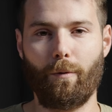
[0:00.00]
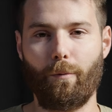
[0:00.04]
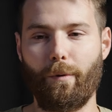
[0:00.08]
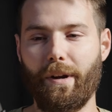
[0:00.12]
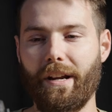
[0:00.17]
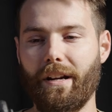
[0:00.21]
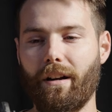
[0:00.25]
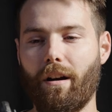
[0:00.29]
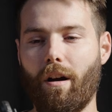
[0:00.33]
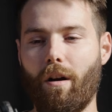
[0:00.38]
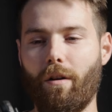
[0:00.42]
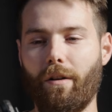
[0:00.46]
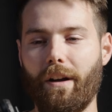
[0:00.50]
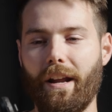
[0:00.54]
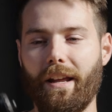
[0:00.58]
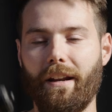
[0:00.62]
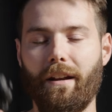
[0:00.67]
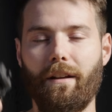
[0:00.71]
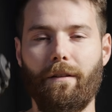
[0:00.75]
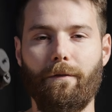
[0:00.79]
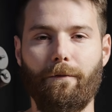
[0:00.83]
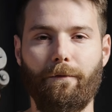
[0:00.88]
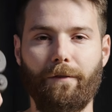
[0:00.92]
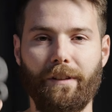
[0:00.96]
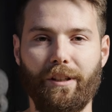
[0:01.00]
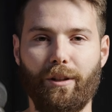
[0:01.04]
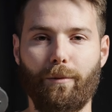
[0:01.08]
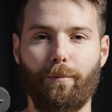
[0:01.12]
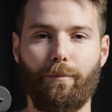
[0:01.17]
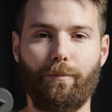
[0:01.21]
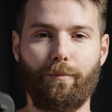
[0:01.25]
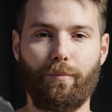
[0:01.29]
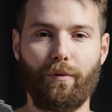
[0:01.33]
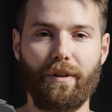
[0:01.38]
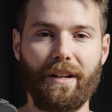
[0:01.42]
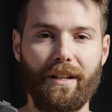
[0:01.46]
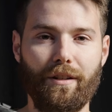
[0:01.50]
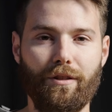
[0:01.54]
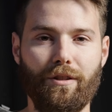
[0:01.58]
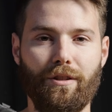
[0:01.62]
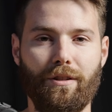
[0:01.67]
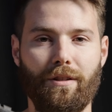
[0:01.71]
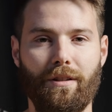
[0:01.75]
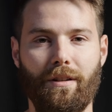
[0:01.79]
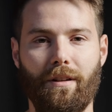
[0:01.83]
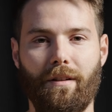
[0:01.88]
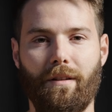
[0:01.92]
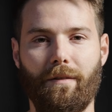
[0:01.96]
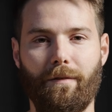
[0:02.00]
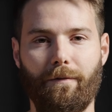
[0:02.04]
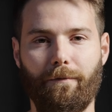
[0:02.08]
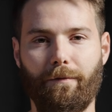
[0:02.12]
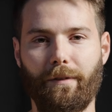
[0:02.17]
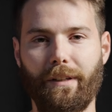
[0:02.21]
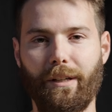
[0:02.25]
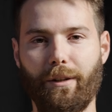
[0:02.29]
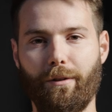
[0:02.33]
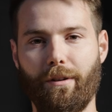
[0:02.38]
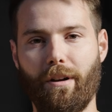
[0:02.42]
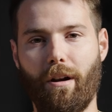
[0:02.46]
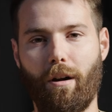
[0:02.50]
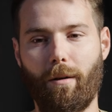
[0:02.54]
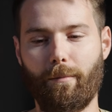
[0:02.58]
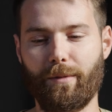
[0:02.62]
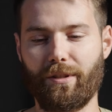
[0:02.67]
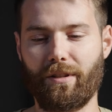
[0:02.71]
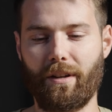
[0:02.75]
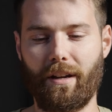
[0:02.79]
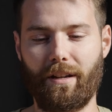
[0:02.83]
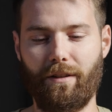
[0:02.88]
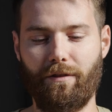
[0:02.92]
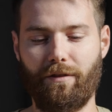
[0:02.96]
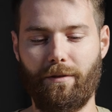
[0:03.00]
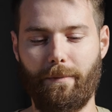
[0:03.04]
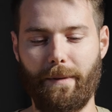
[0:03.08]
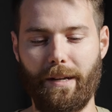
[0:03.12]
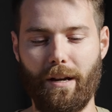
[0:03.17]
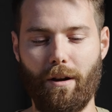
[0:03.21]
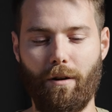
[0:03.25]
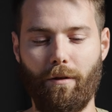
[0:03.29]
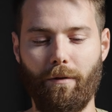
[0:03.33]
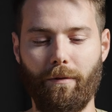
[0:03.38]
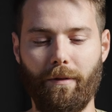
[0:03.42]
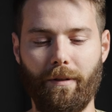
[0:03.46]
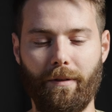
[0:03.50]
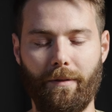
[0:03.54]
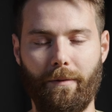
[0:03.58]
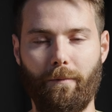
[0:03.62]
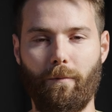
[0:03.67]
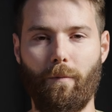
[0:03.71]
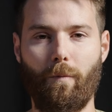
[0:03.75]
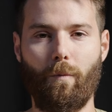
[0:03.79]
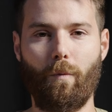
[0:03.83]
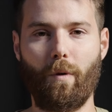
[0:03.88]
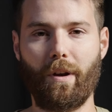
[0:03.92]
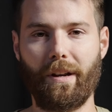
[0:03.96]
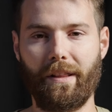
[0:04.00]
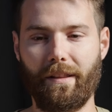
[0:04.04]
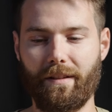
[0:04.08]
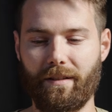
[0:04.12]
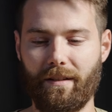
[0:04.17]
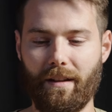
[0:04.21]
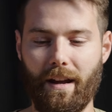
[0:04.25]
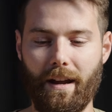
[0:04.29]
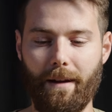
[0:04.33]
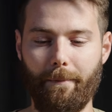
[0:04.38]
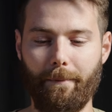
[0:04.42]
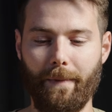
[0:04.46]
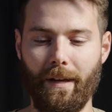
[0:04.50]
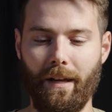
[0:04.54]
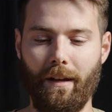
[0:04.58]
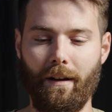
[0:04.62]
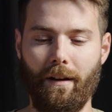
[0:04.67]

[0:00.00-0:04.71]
reincarnated FLIR breech. FLIR and Armasight used to be owned and one and the same.